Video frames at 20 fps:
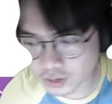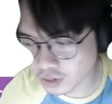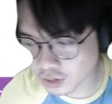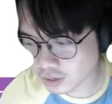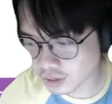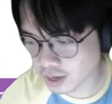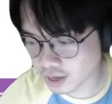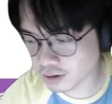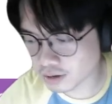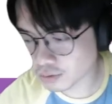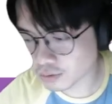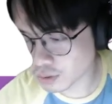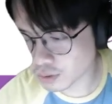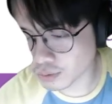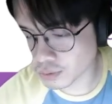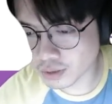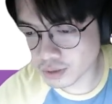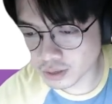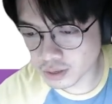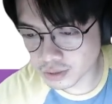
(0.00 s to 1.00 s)
I don't know,
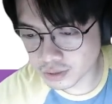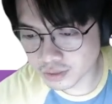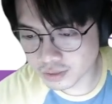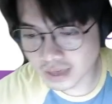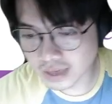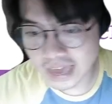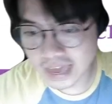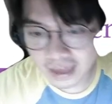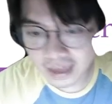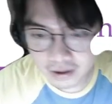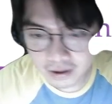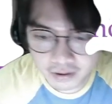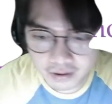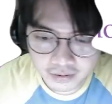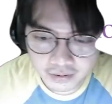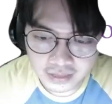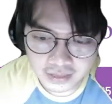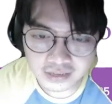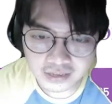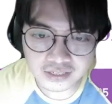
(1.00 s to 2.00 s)
the air
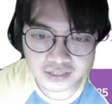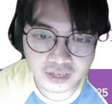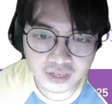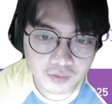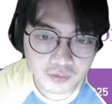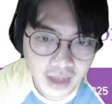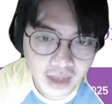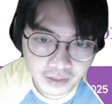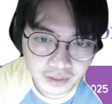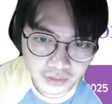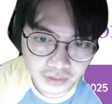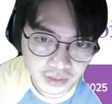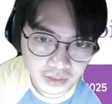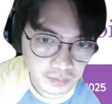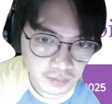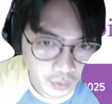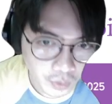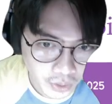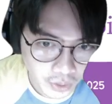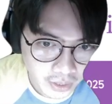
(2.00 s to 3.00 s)
that is surrounding the
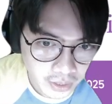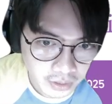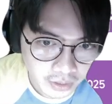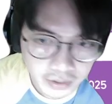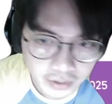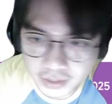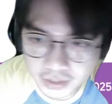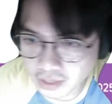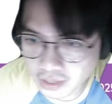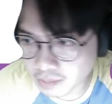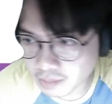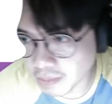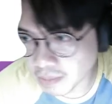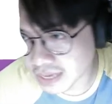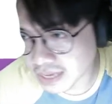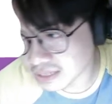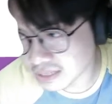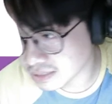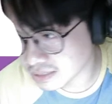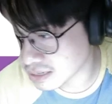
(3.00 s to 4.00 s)
boiler that it
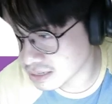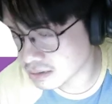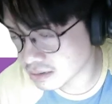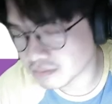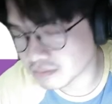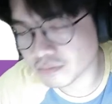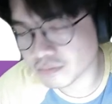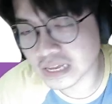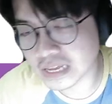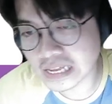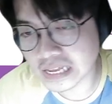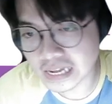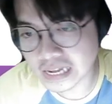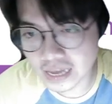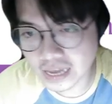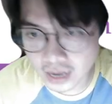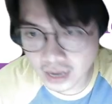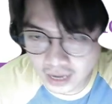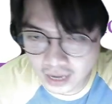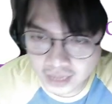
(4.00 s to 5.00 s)
makes it really
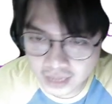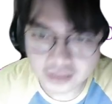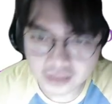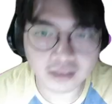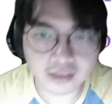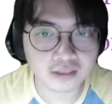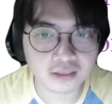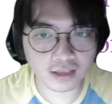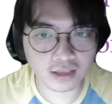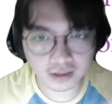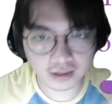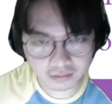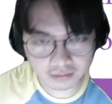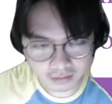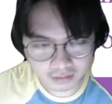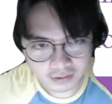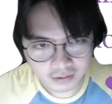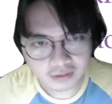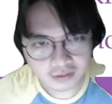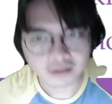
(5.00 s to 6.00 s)
hot, and then
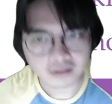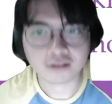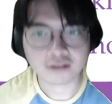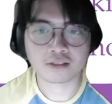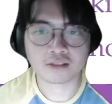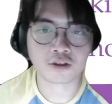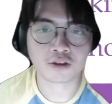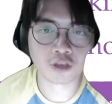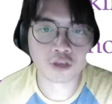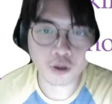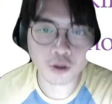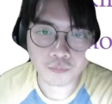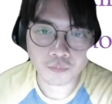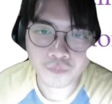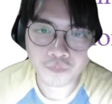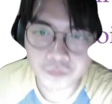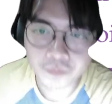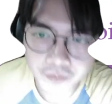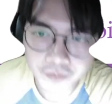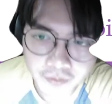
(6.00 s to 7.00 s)
there you go,
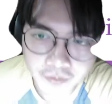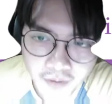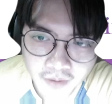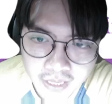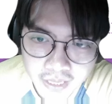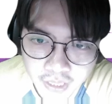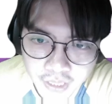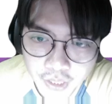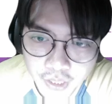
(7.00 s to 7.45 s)
right?